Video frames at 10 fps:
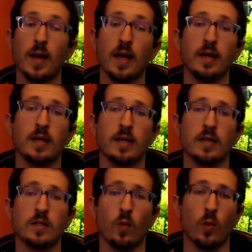pain
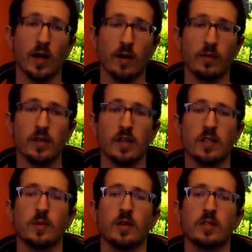is whatever the
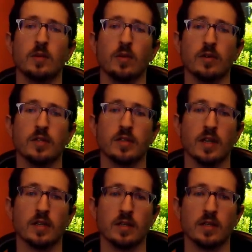experiencing person
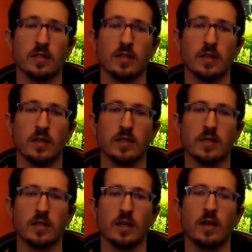says it is,
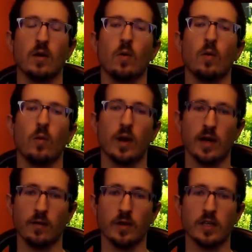existing
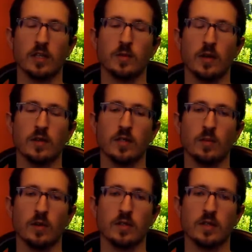whenever the experiencing
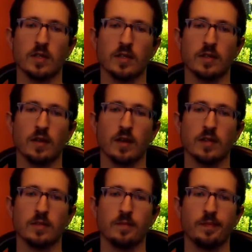person says it
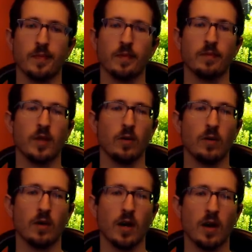does.
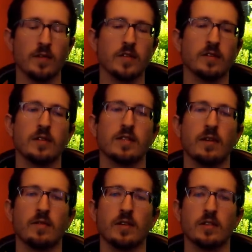Though, obviously, this
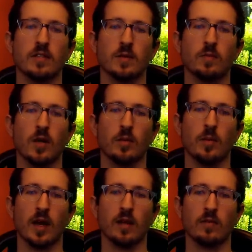definition is
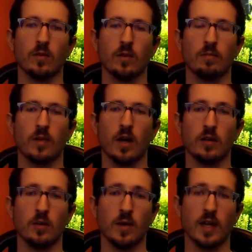problematic for
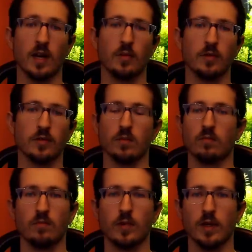non-human animals, or
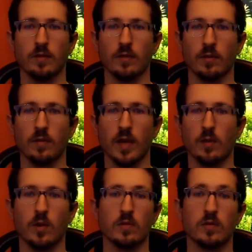really for
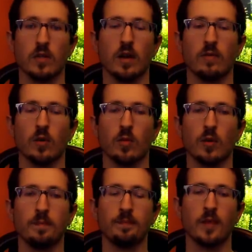anyone who's
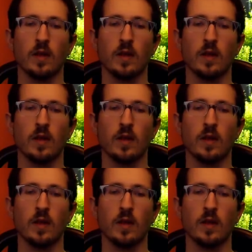non-verbal.